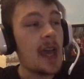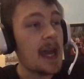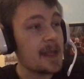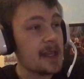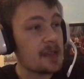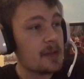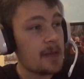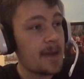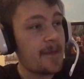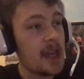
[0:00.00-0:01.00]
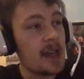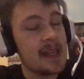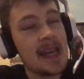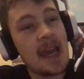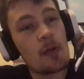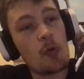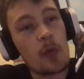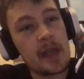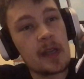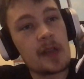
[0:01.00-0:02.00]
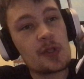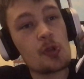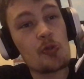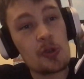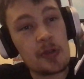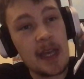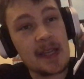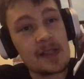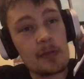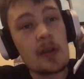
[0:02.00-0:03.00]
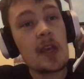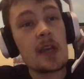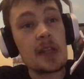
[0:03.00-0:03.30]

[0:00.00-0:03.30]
I think it's going to be a very narrow win to Newcastle.